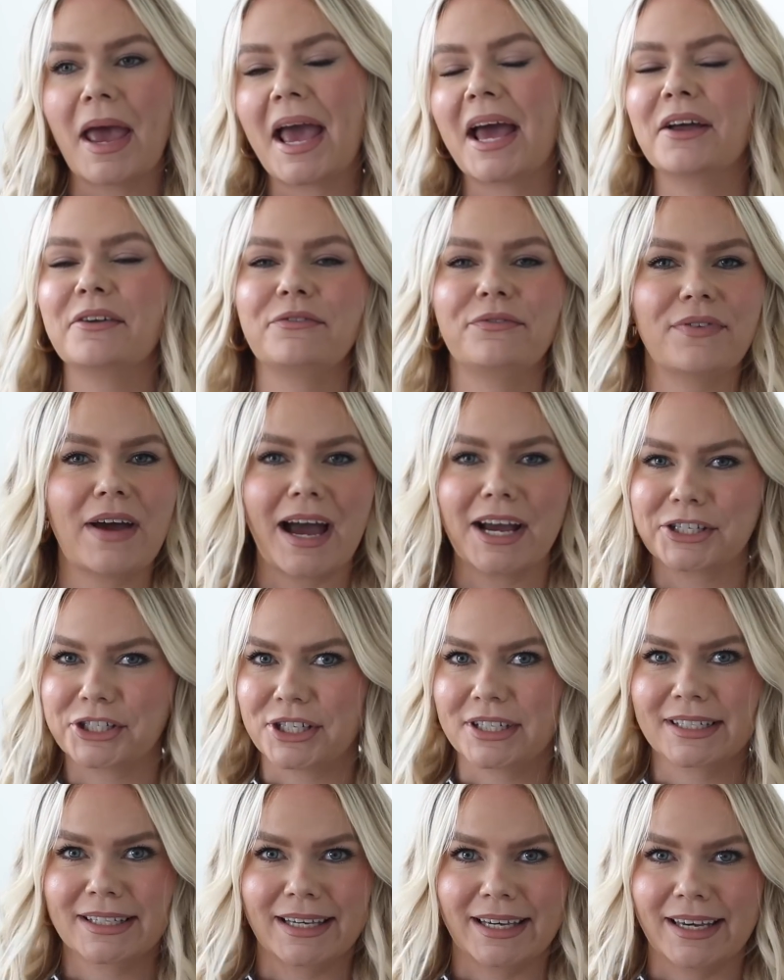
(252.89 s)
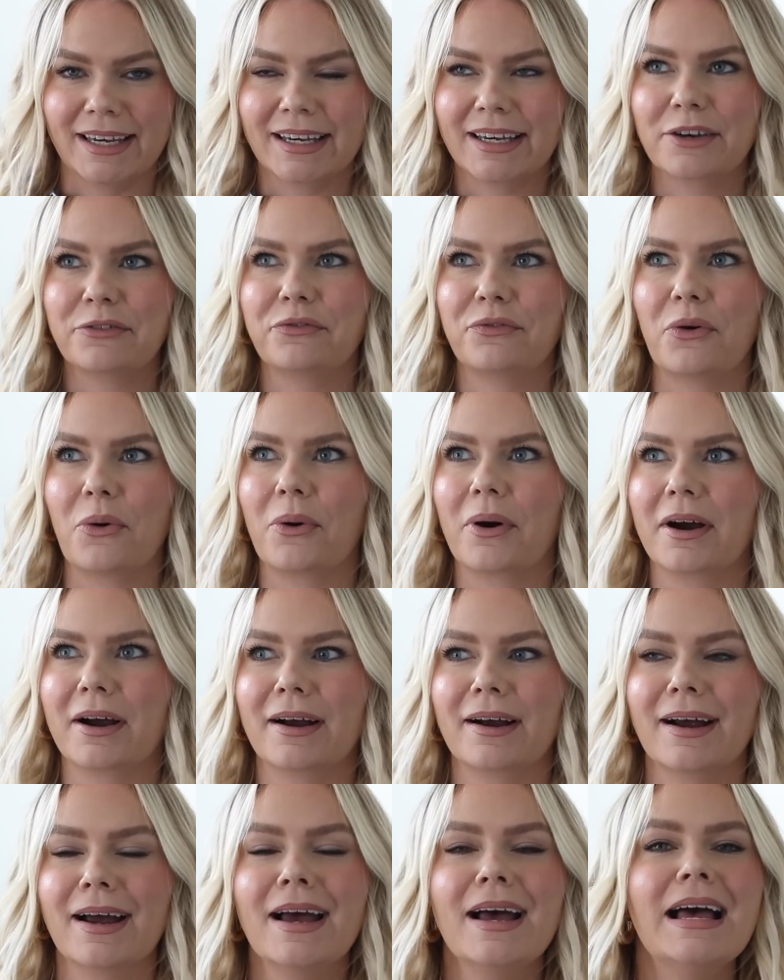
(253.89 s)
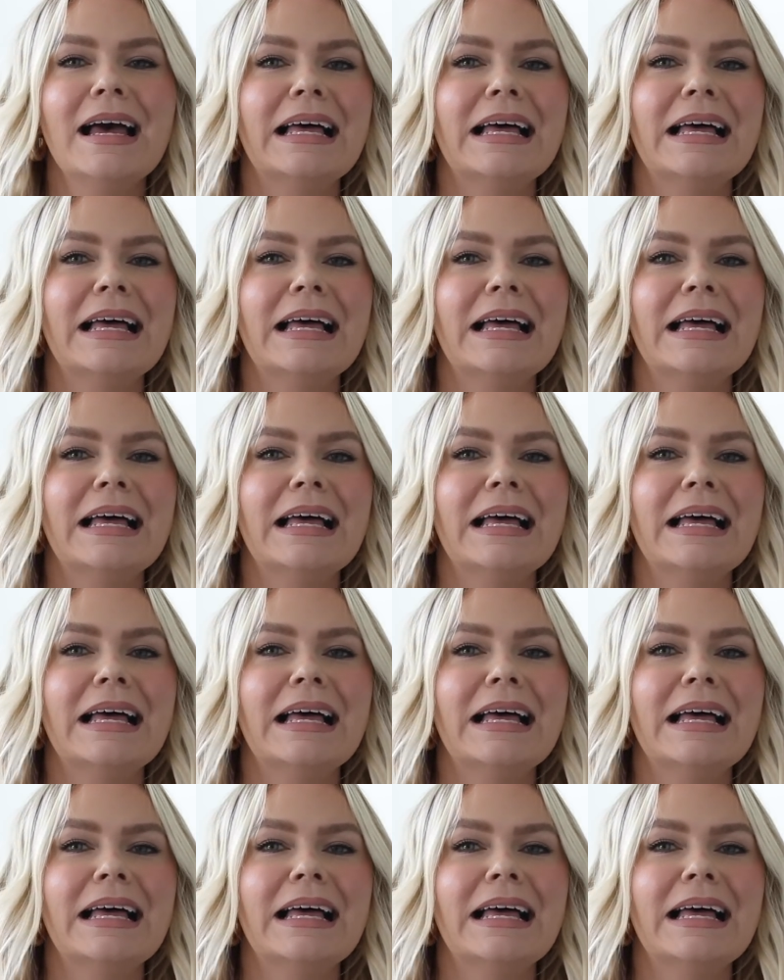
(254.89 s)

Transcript: and fashion kick for